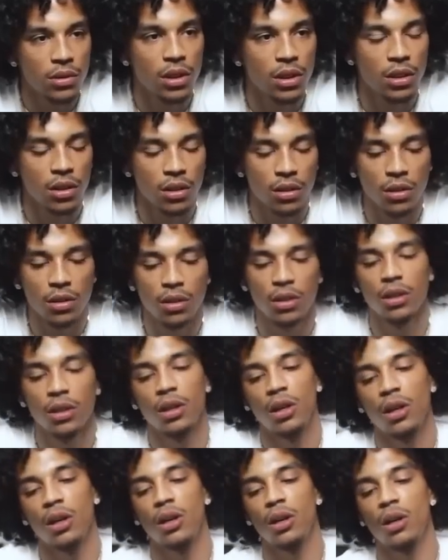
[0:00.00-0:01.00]
Yeah.
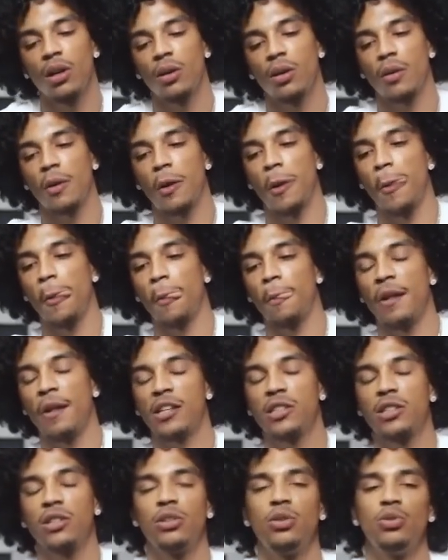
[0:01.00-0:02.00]
Um,
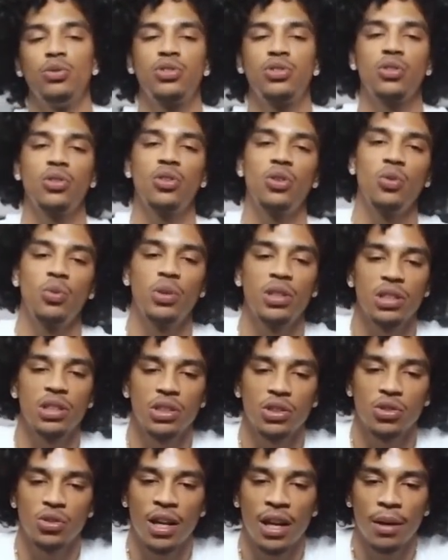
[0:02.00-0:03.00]
that's a new song we
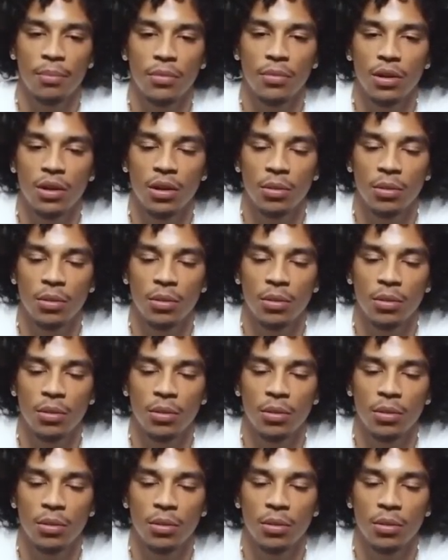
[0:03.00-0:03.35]
just dropped.